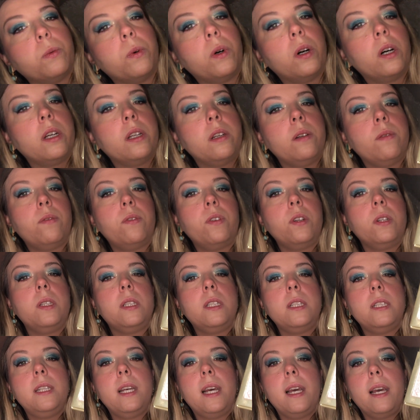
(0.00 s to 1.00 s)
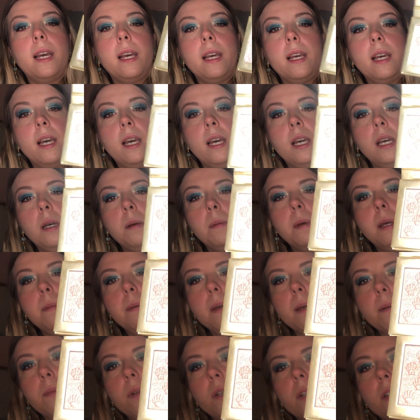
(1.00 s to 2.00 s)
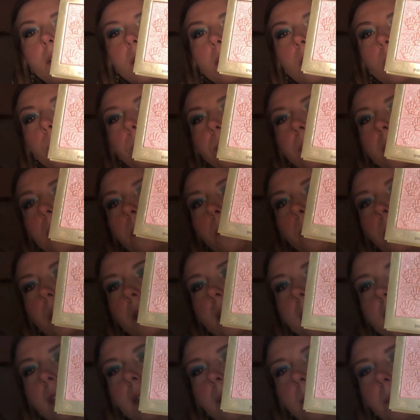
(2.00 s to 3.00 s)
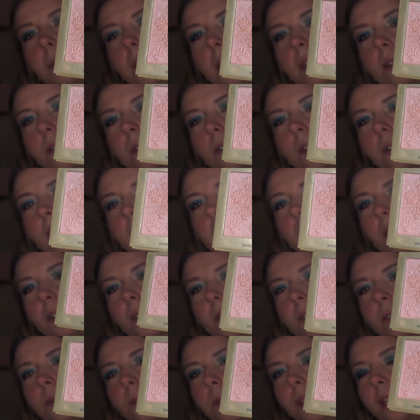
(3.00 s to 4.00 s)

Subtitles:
one for today. Maybe I'm gonna go with the one in the middle. It looks